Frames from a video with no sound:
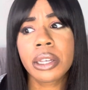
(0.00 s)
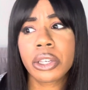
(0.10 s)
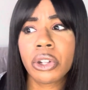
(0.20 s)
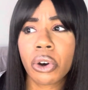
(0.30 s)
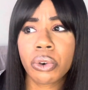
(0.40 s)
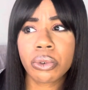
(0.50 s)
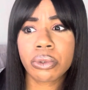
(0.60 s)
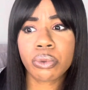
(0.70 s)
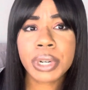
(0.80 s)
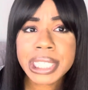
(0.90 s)
you know,
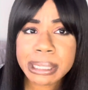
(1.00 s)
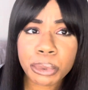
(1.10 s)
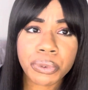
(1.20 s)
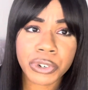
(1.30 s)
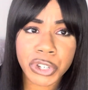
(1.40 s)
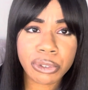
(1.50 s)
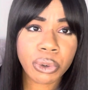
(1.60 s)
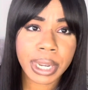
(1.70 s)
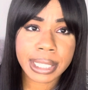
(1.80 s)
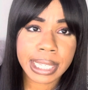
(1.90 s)
reasonable for you to
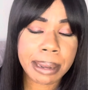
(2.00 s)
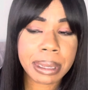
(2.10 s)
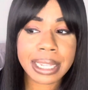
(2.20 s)
accept.